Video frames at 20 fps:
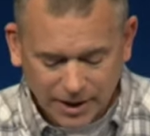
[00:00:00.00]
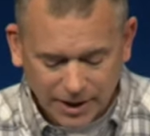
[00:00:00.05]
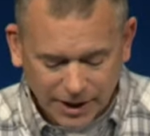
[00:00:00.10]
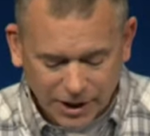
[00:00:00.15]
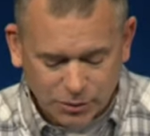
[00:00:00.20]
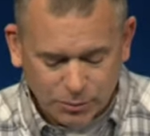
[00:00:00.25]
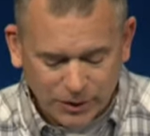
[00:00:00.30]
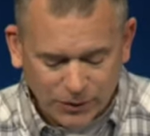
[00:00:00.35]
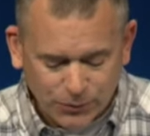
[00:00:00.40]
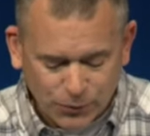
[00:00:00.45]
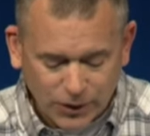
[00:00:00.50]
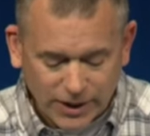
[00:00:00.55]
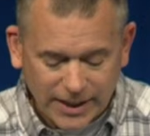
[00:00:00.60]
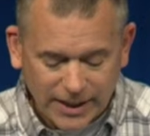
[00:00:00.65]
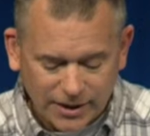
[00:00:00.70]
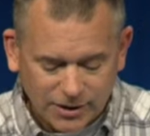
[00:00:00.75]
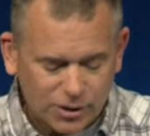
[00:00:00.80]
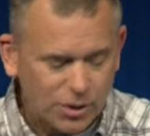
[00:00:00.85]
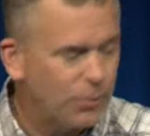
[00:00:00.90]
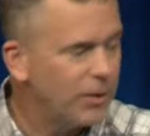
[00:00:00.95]
because we
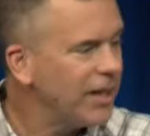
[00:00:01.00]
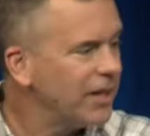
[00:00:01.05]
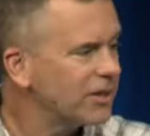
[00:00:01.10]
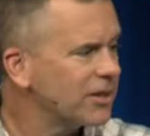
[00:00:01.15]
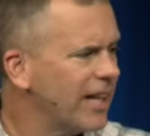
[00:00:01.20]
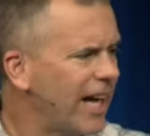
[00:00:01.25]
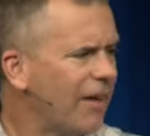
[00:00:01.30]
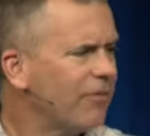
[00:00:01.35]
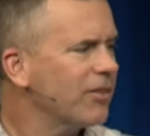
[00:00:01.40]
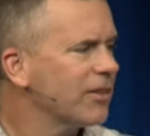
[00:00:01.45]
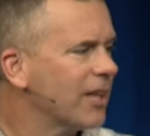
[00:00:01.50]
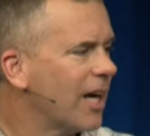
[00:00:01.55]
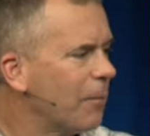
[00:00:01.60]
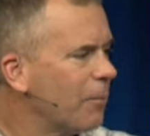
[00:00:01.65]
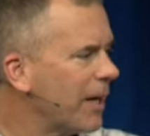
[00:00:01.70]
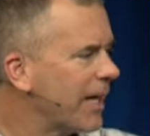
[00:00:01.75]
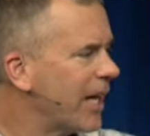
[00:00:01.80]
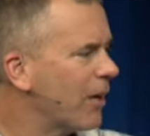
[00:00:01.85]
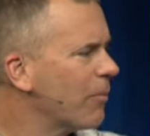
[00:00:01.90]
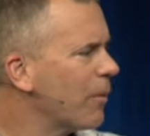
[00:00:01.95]
forget too easily. Half the time,
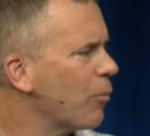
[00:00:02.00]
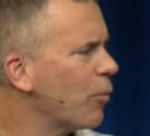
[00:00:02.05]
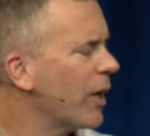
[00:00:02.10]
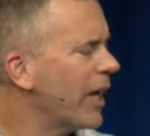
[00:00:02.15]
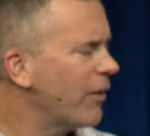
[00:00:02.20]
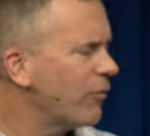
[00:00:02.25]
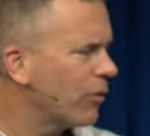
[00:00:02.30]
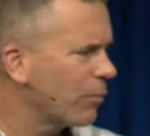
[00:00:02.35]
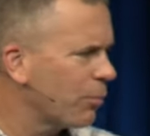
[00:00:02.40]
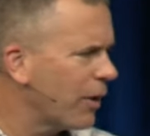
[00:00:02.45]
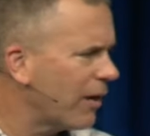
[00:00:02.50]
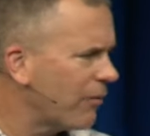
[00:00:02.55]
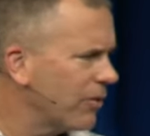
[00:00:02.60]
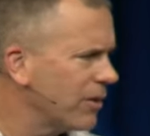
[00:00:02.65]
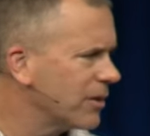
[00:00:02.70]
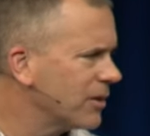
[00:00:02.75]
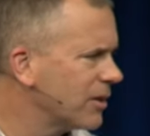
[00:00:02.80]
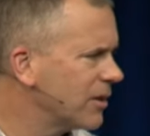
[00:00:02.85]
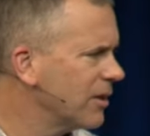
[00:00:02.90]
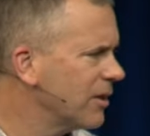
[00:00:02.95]
I can't remember what I ate for
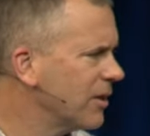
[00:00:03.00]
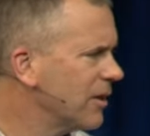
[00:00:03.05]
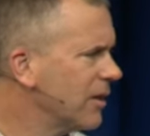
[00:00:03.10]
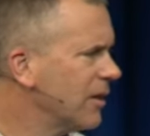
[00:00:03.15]
breakfast.